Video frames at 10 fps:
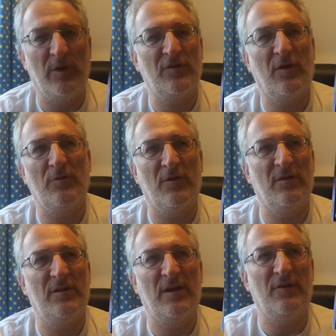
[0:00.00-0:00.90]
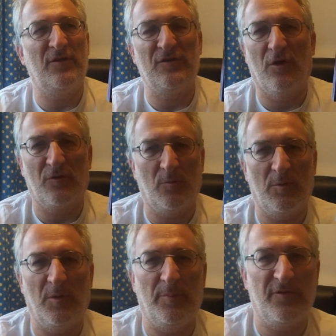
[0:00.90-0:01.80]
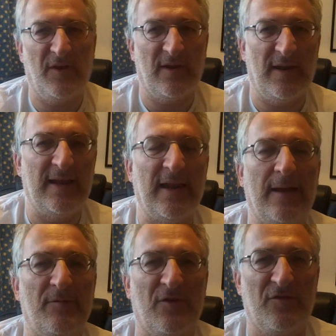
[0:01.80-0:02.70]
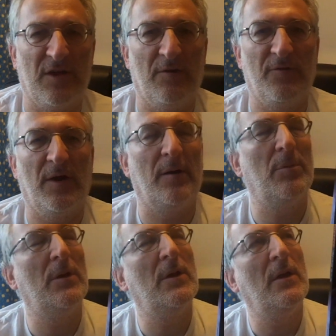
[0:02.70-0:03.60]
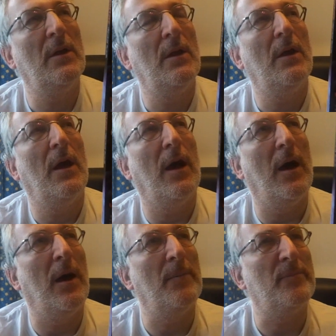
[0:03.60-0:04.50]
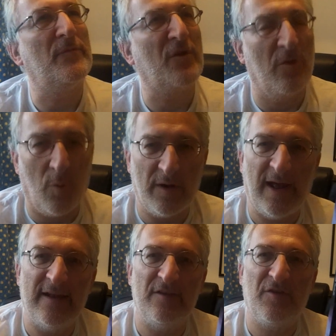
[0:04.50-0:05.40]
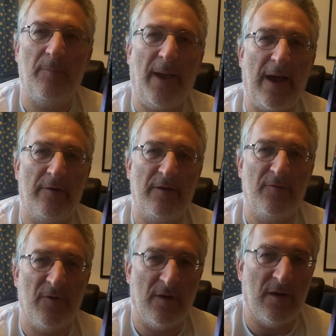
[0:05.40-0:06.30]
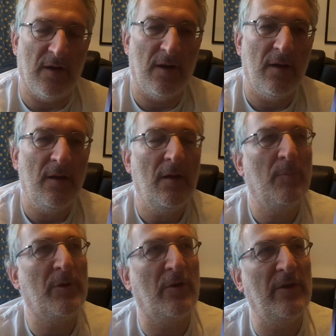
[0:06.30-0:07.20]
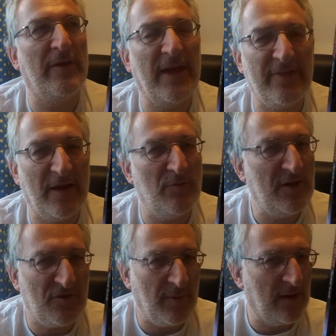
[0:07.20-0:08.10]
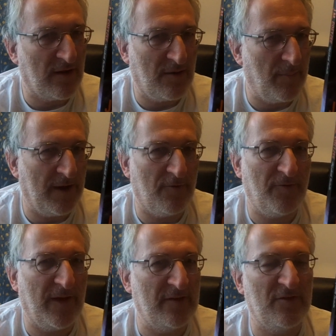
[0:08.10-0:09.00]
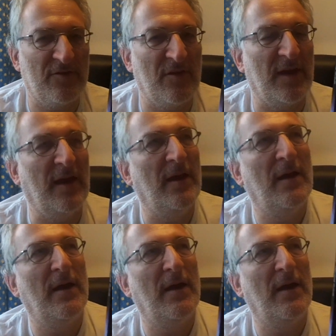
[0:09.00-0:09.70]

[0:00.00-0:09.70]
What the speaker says: We're told that, she's not a woman who particularly glams herself up. So on the one hand, it's empowering for her. But on the other hand, that reads to me like a male fantasy.